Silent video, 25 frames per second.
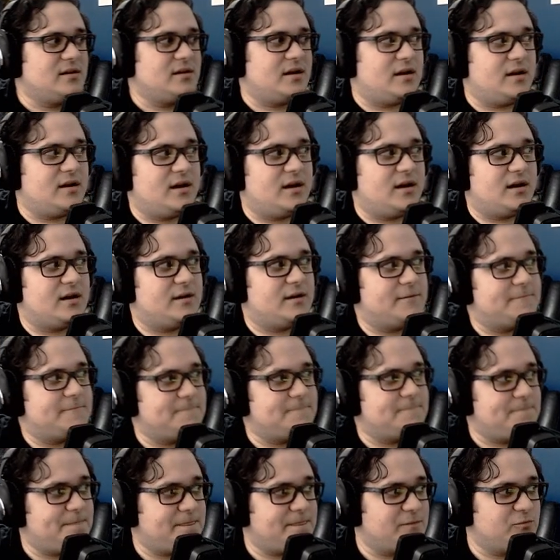Uh,
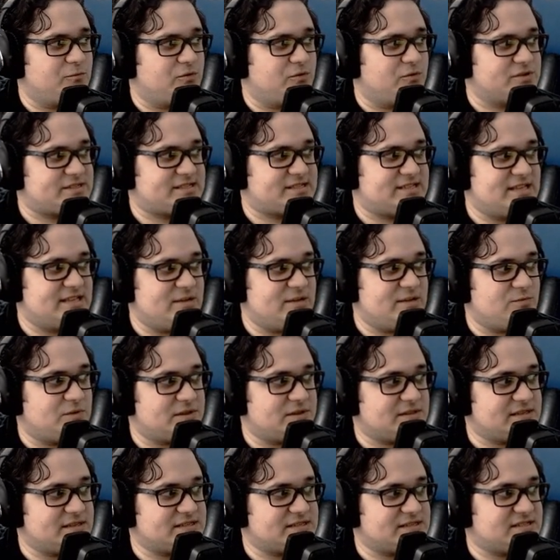we'll see
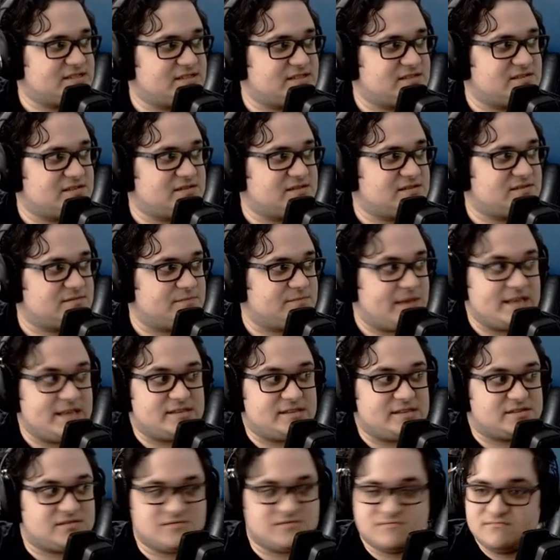what this
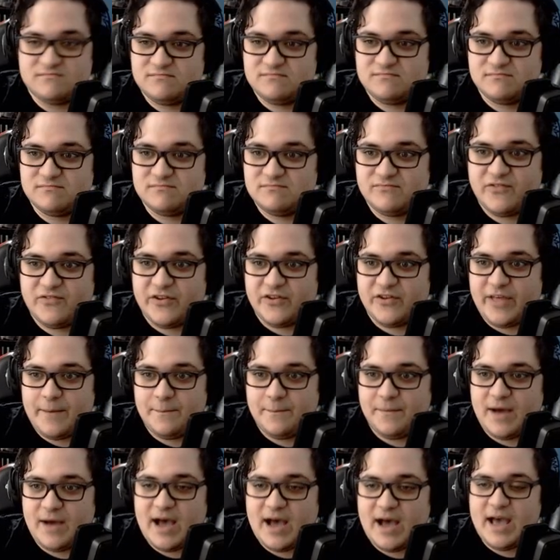means for
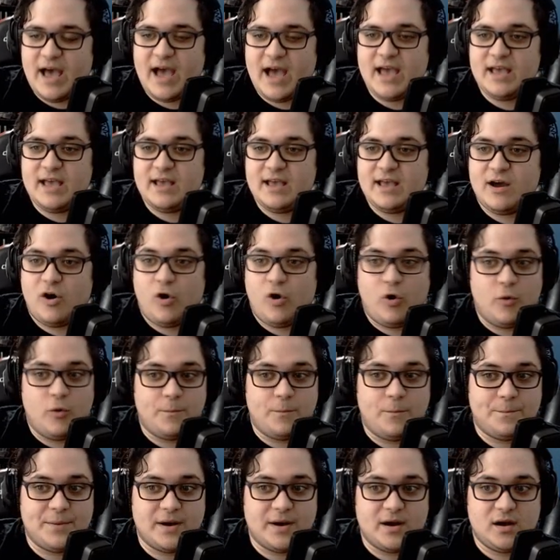them. I I
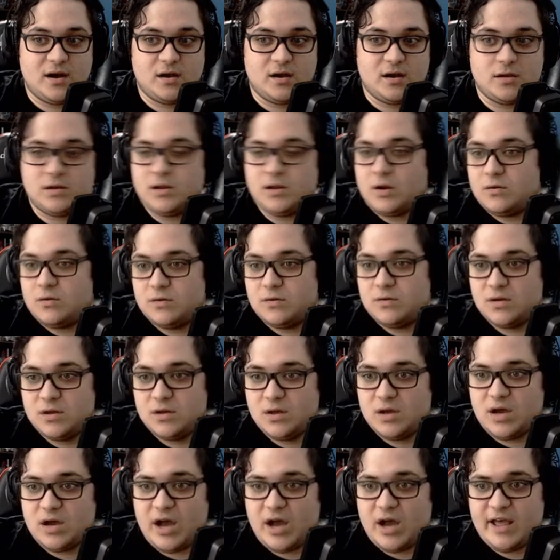hope uh, you know,
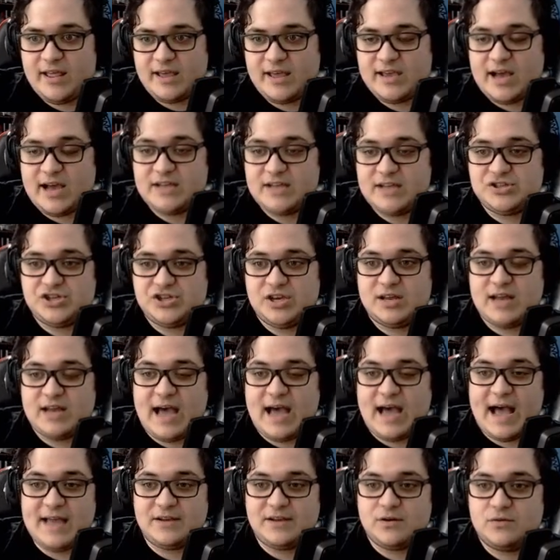I like I G N.
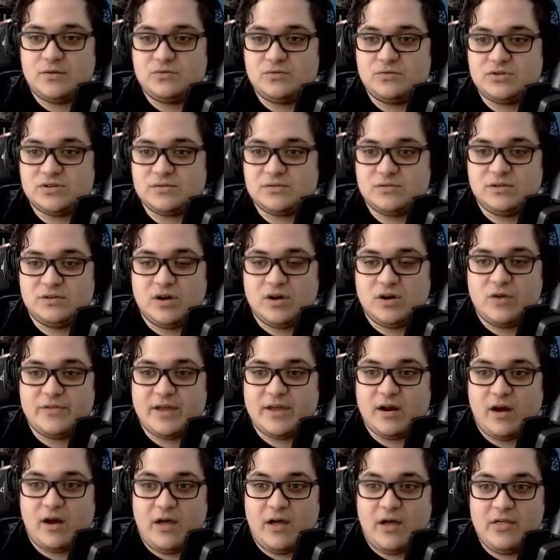I don't go
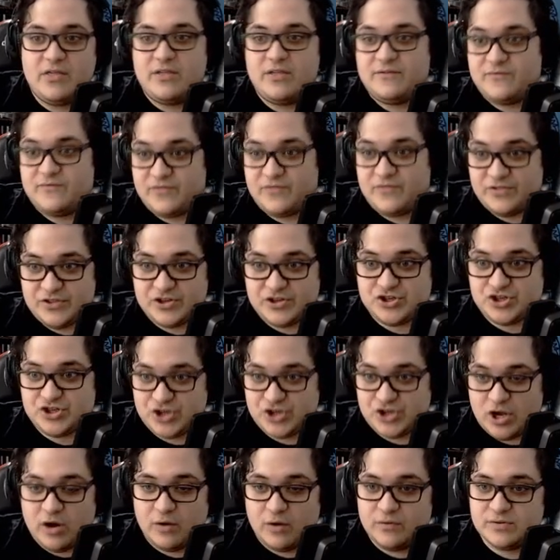there other than for this
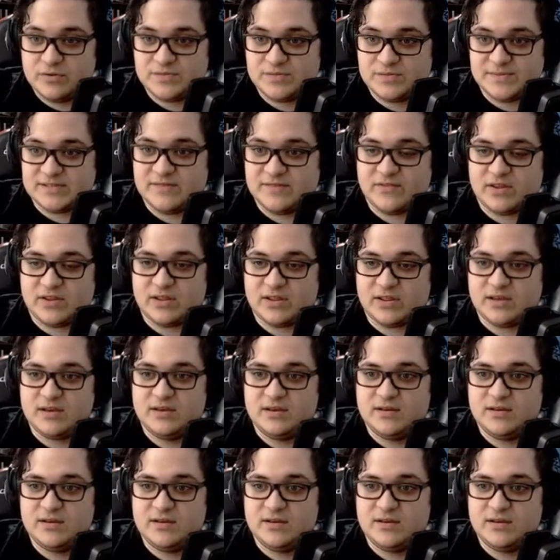show specifically.